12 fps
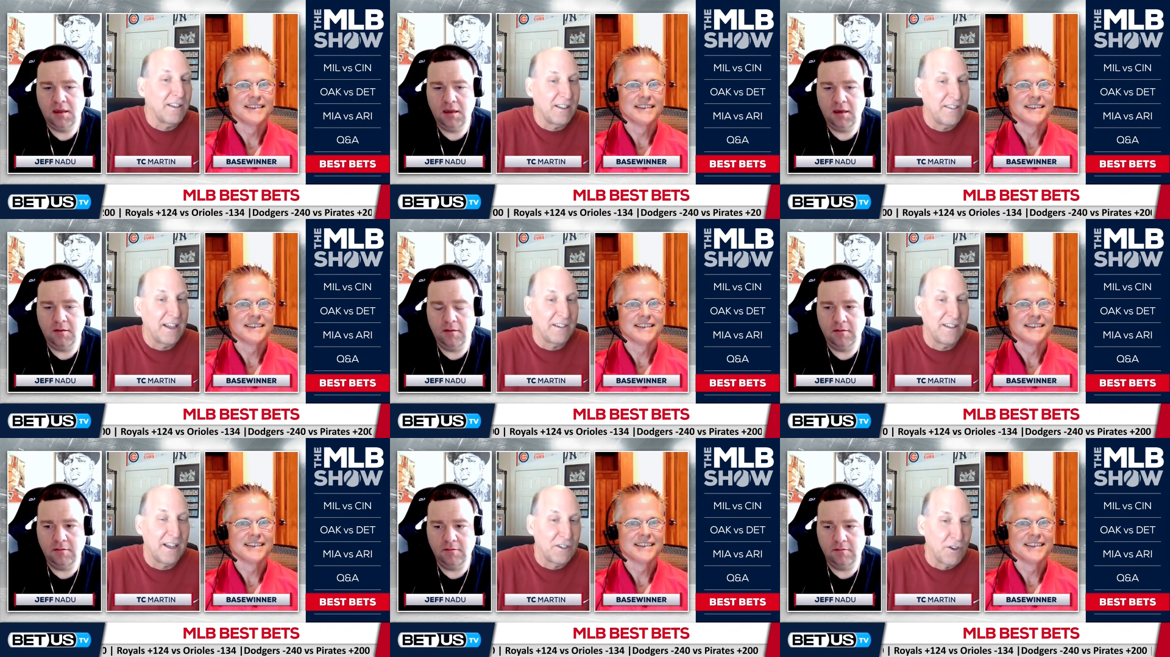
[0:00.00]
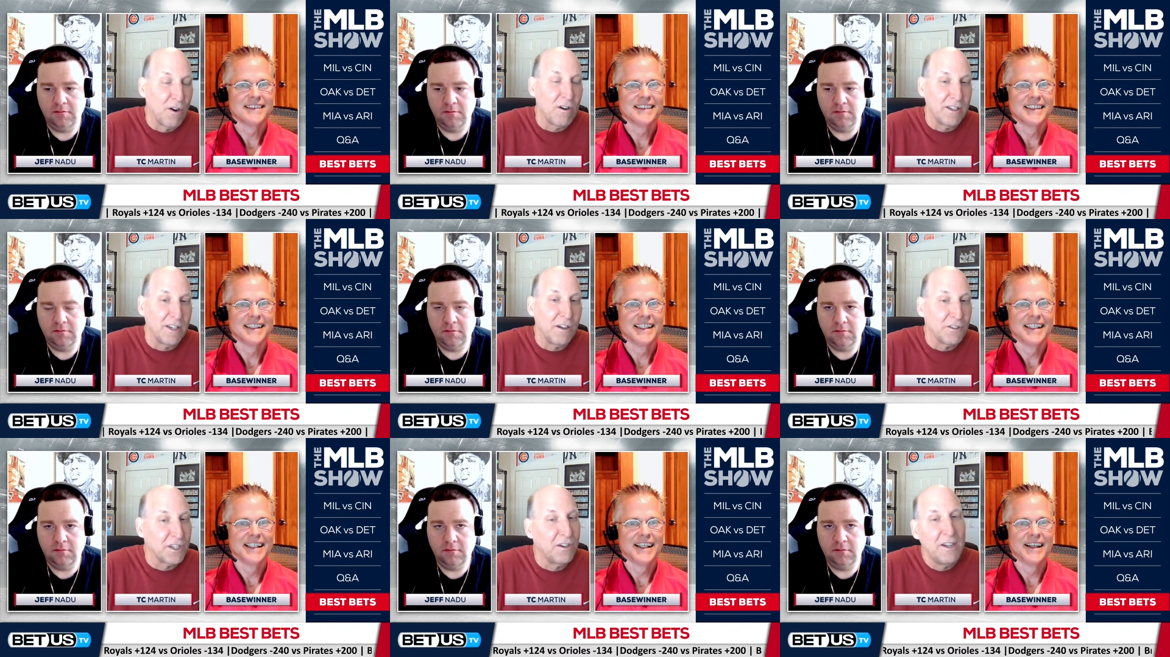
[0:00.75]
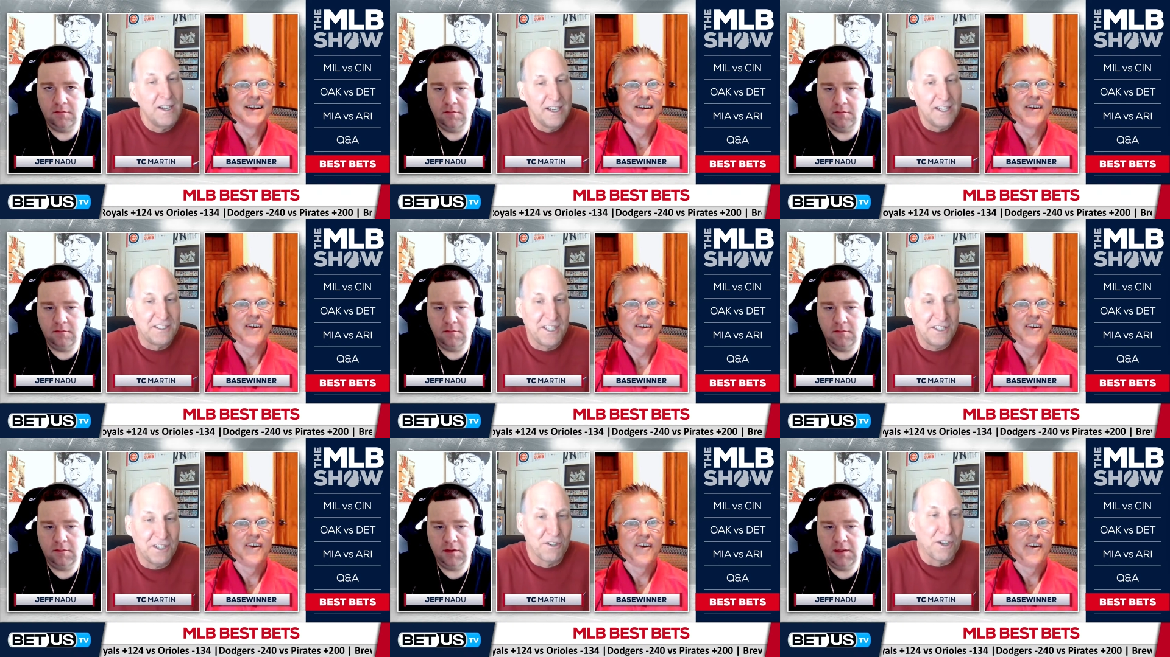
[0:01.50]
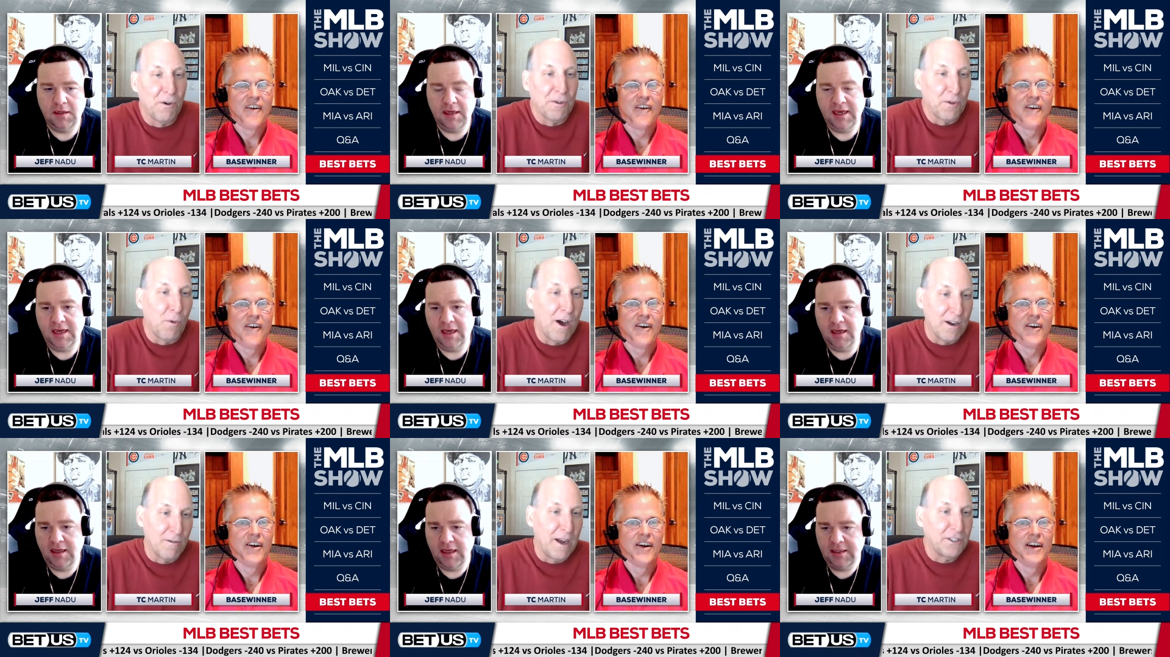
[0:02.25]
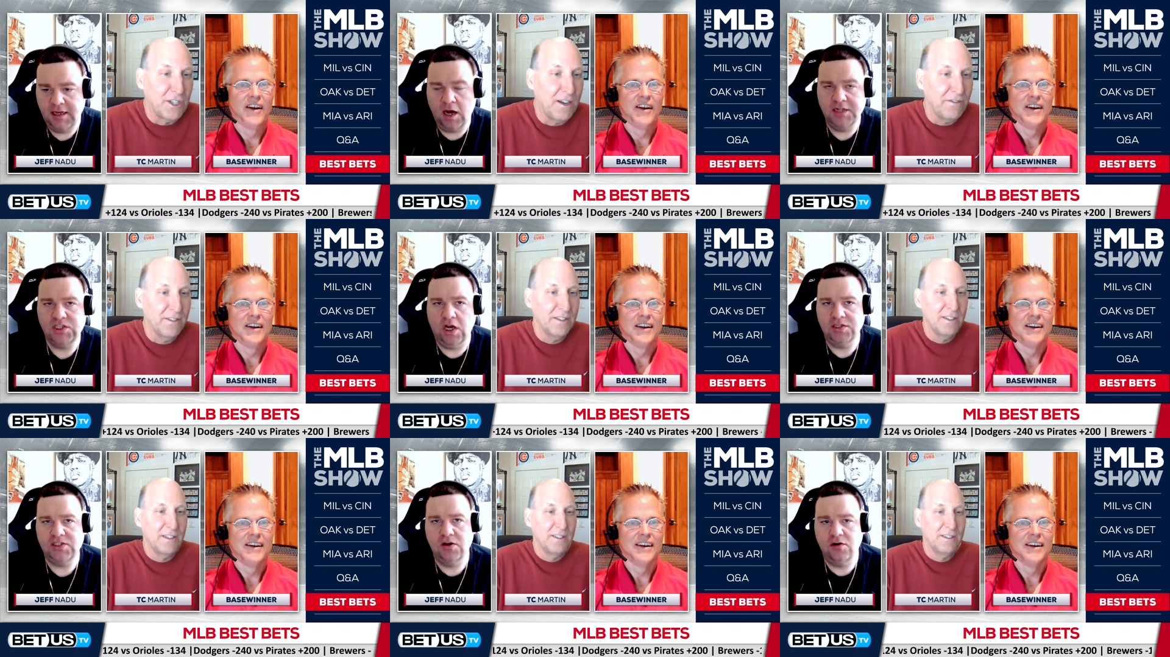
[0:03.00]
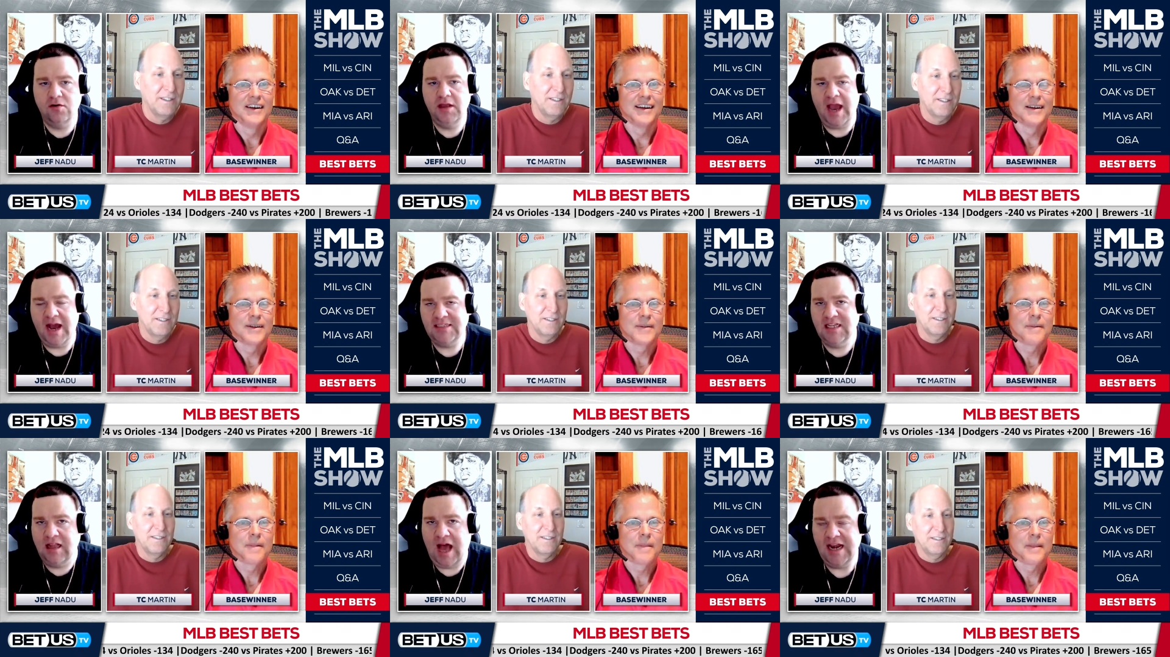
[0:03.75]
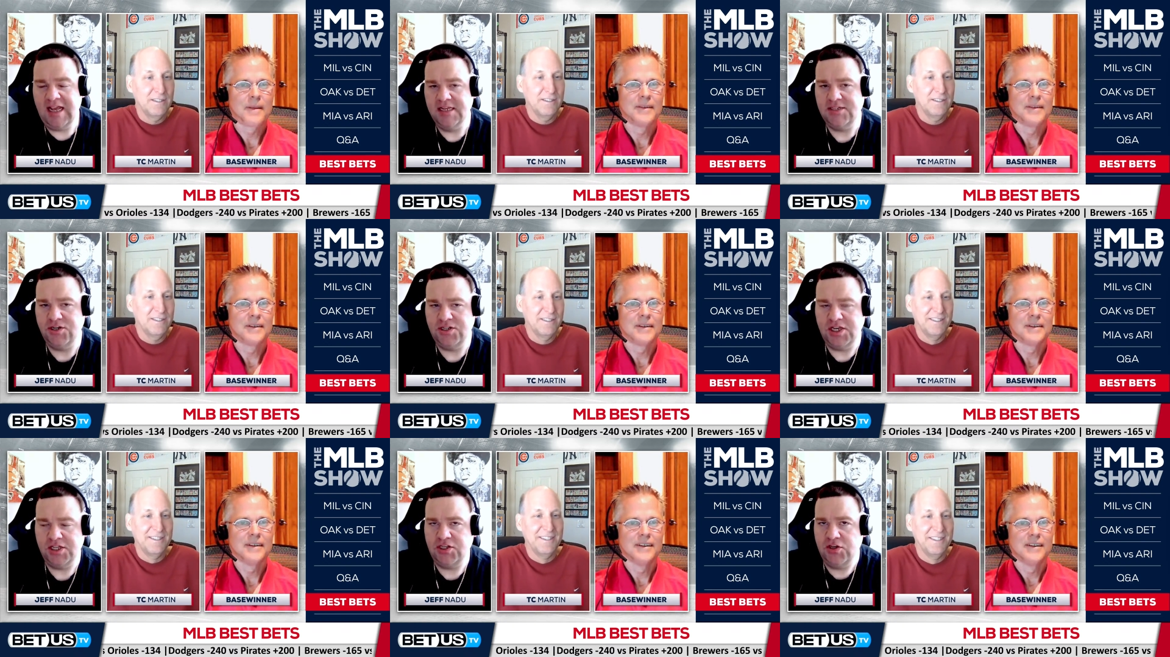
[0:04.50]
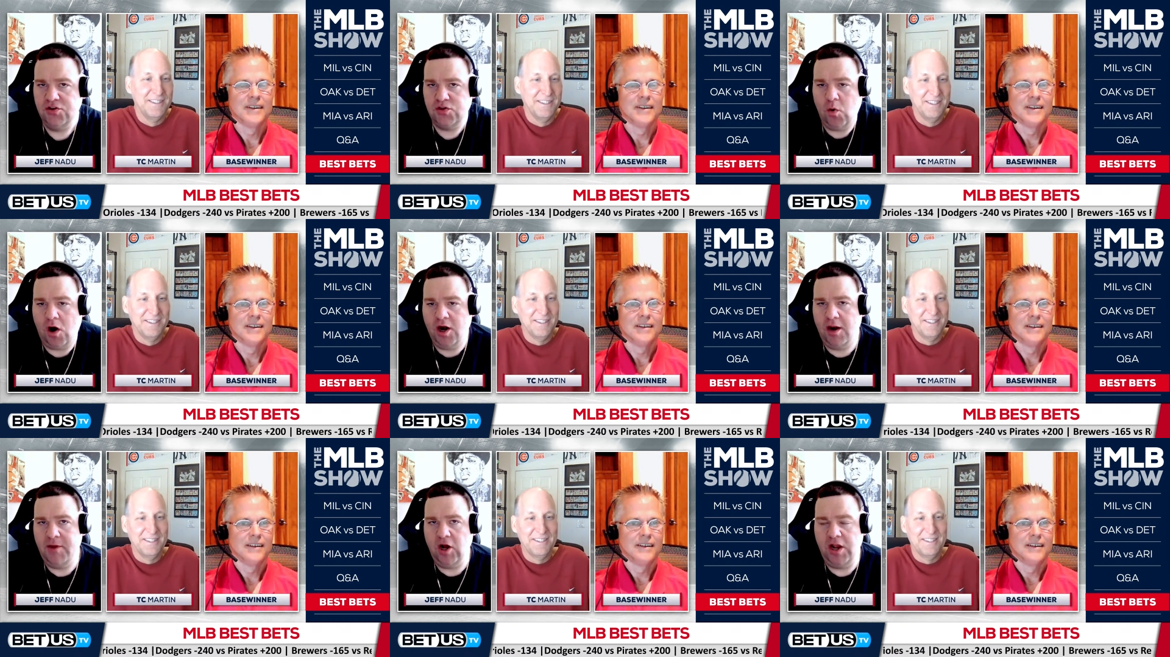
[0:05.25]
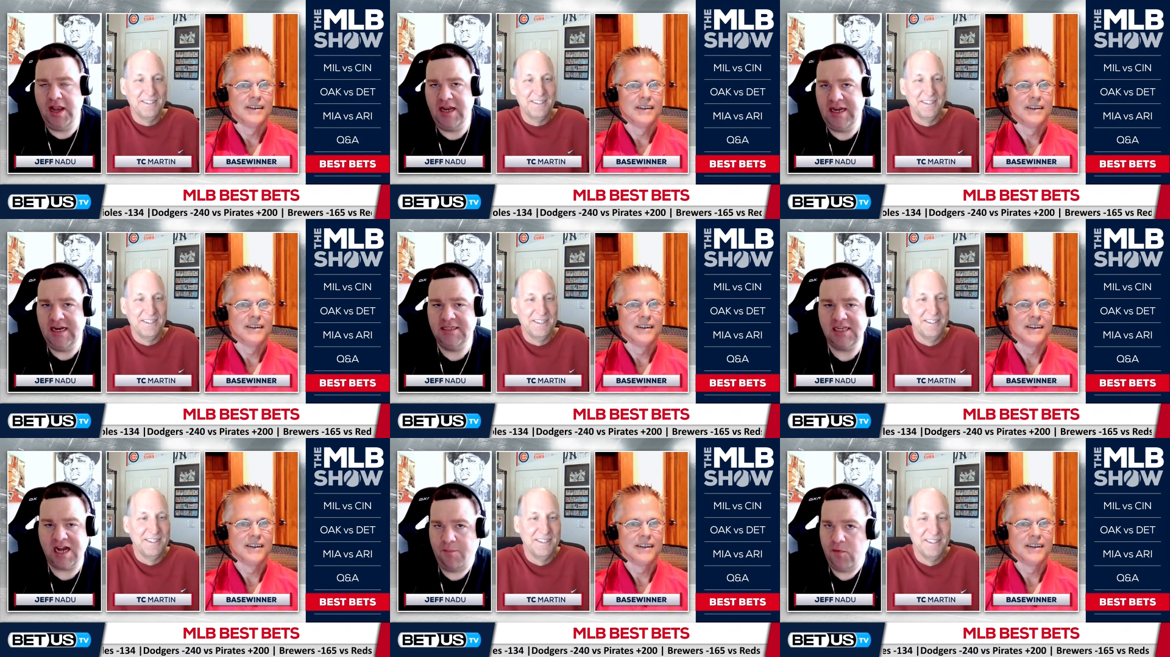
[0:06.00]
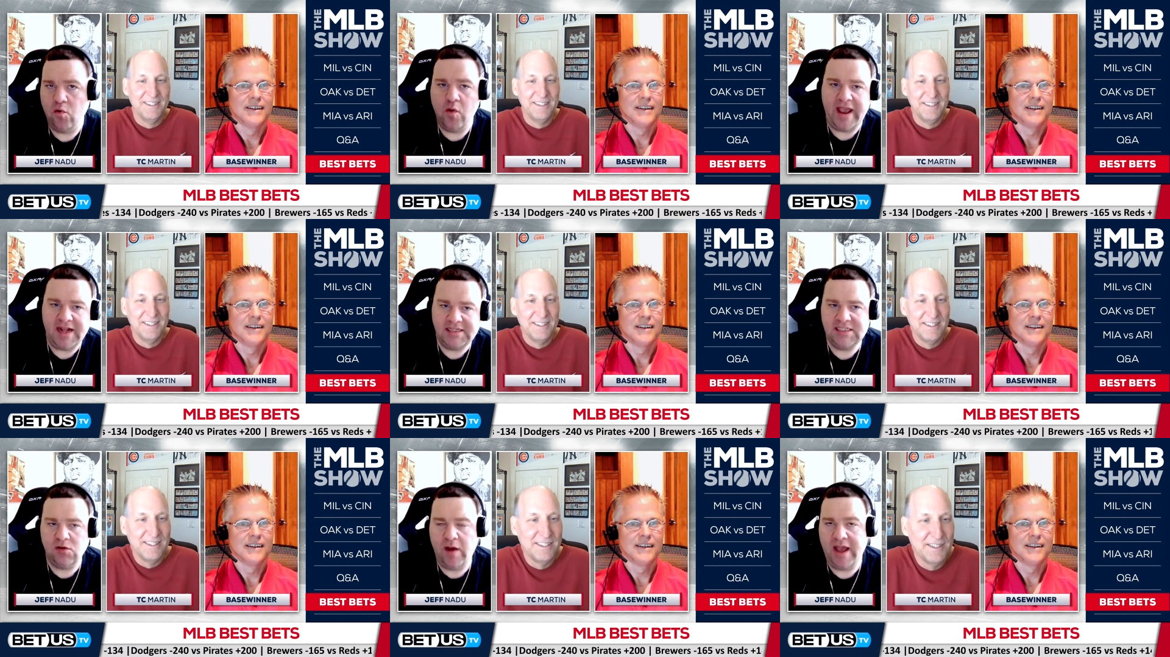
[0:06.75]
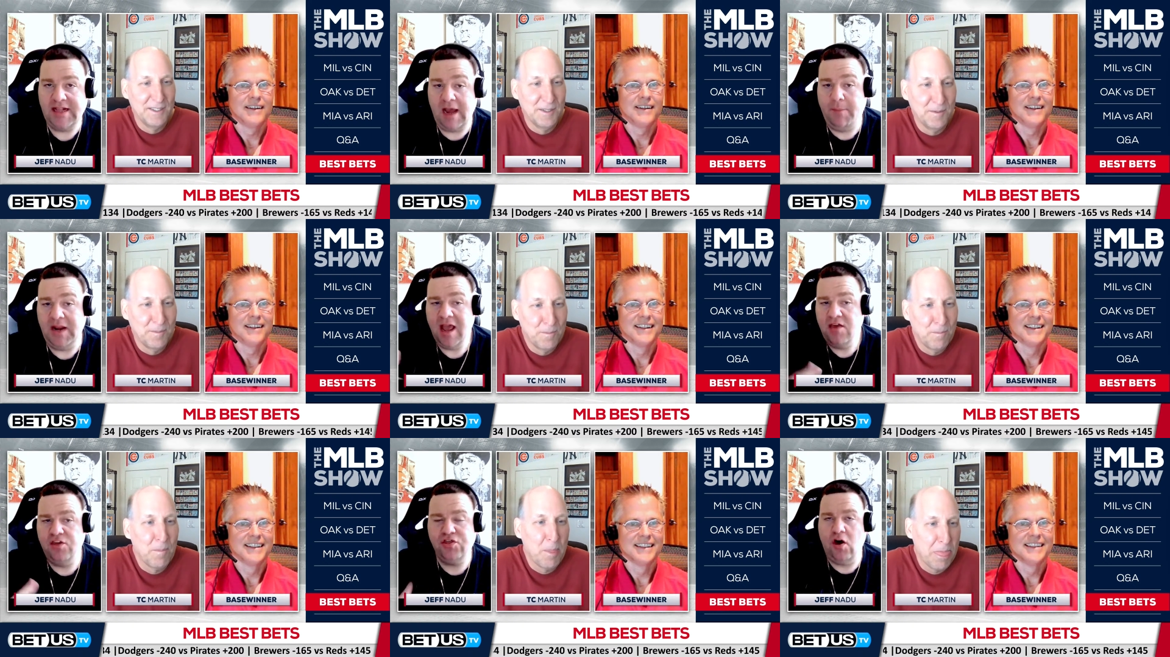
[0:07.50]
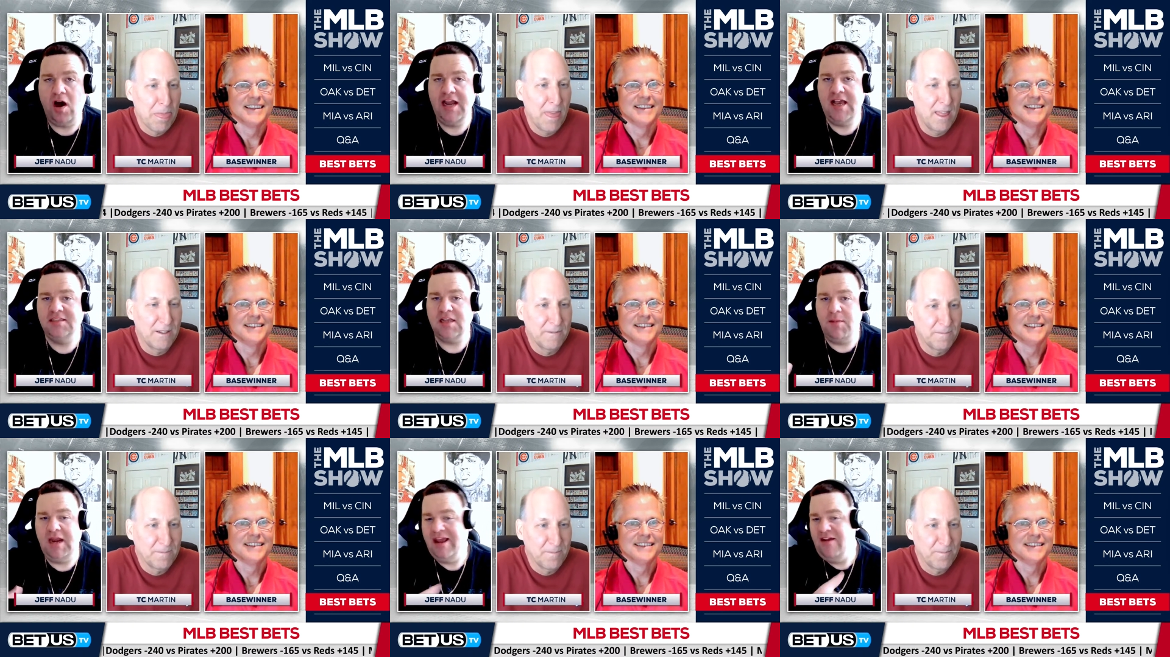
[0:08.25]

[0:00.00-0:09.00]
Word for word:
Speaker 1: and that dirt, So it's easier to go with the water, right,
Speaker 2: Jeff? No, it's also it's a lot easier to use water. I mean, all you're gonna need is a couple weights. You weigh it down. But the thought is, I mean,